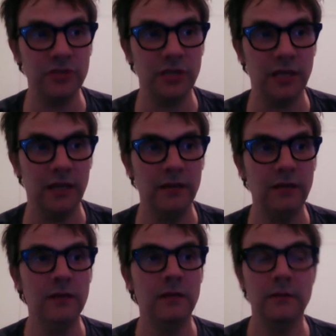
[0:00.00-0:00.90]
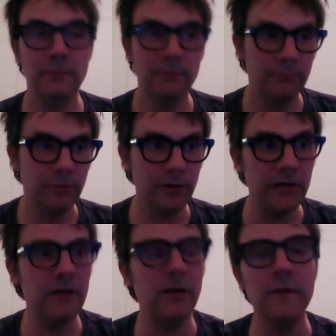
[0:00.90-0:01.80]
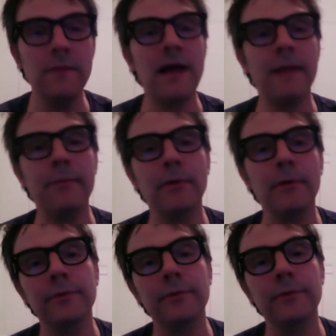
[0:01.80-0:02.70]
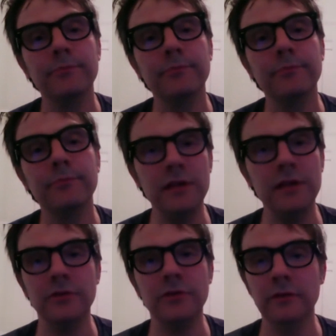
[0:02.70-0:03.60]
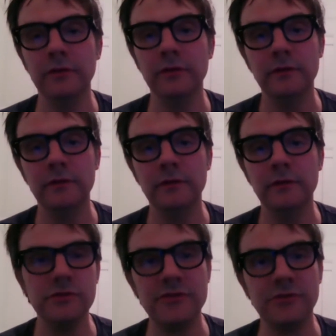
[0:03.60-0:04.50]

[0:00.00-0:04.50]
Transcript: it, put it in on the back burner. Put it in your satchel.